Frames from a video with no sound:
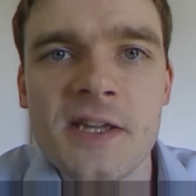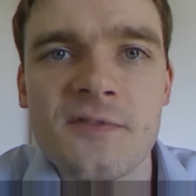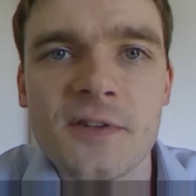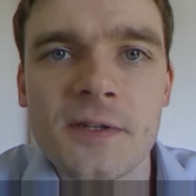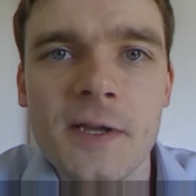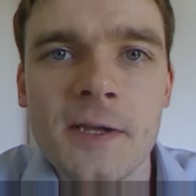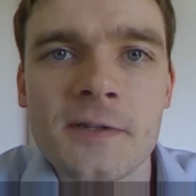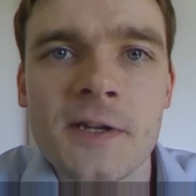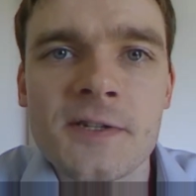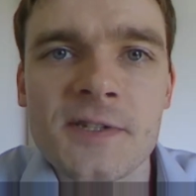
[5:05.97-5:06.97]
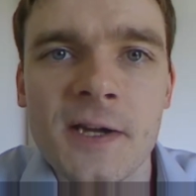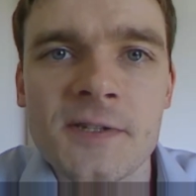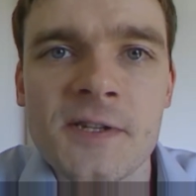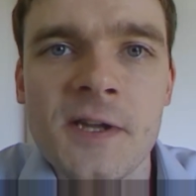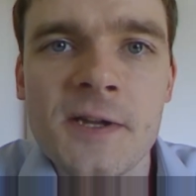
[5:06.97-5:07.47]
even in
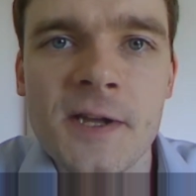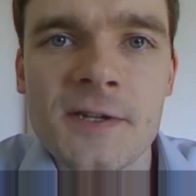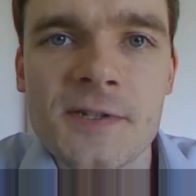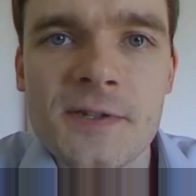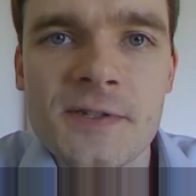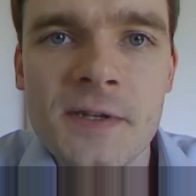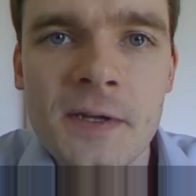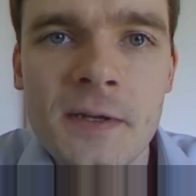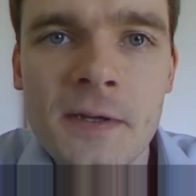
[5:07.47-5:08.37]
tiny cages.